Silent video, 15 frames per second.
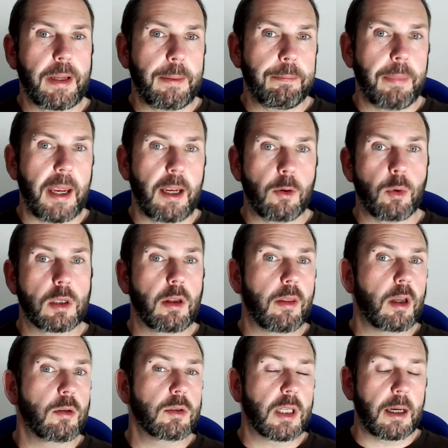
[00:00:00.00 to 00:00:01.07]
pick one of
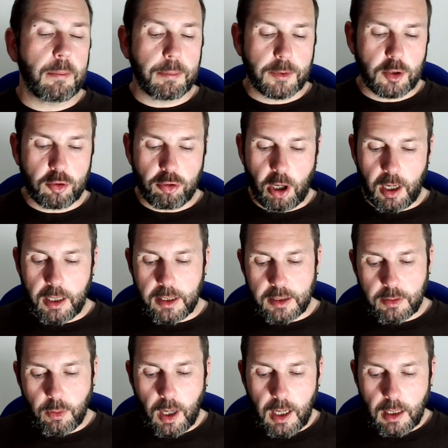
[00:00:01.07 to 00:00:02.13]
those up to try as
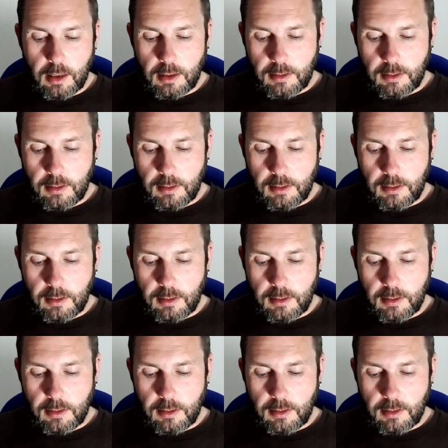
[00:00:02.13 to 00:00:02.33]
well,